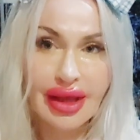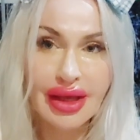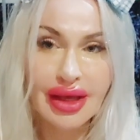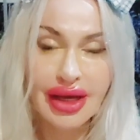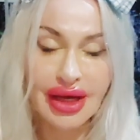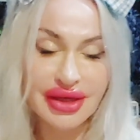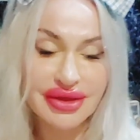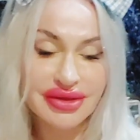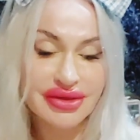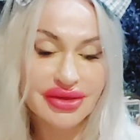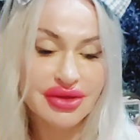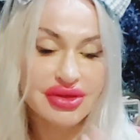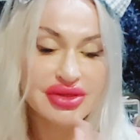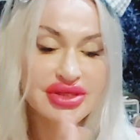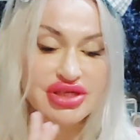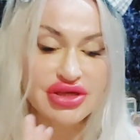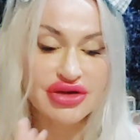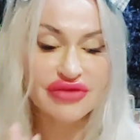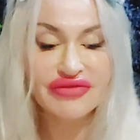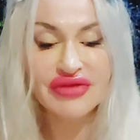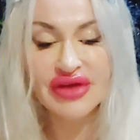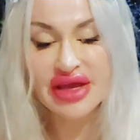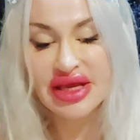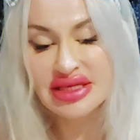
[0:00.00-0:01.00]
under the
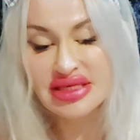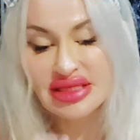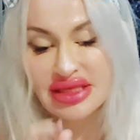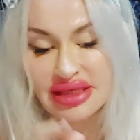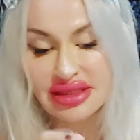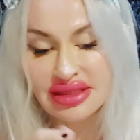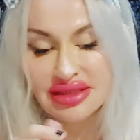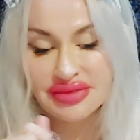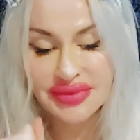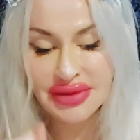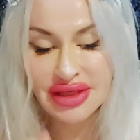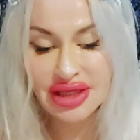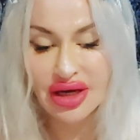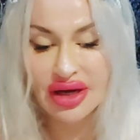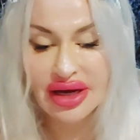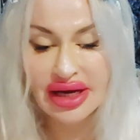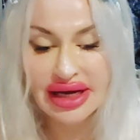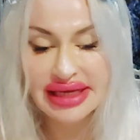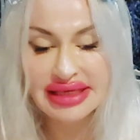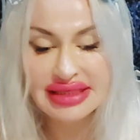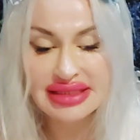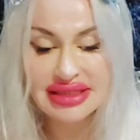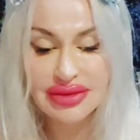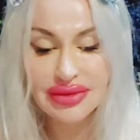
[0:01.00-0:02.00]
surface, is
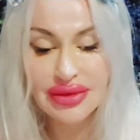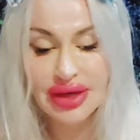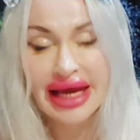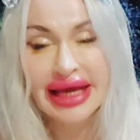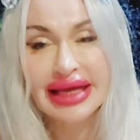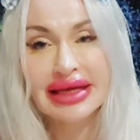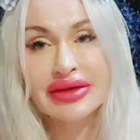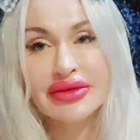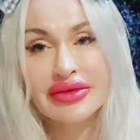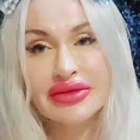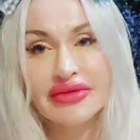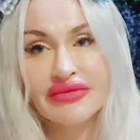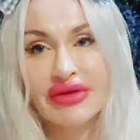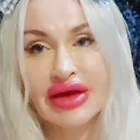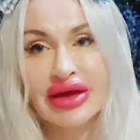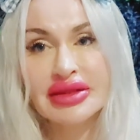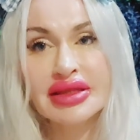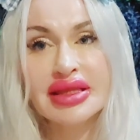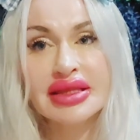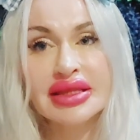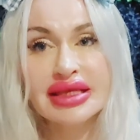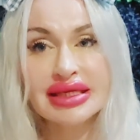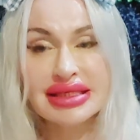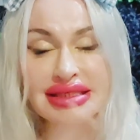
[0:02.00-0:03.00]
because they're hiding the fact
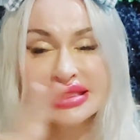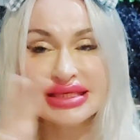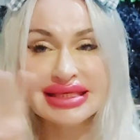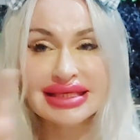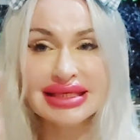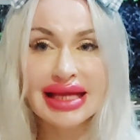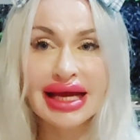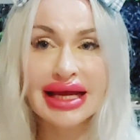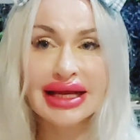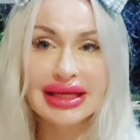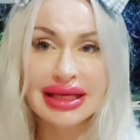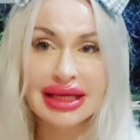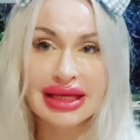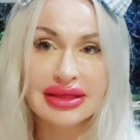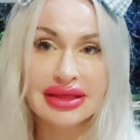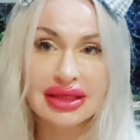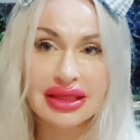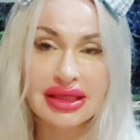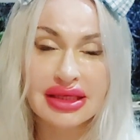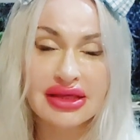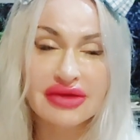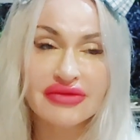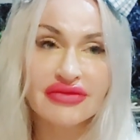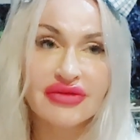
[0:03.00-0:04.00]
that they did not yet
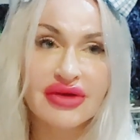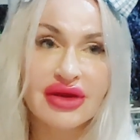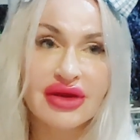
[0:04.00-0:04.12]
leave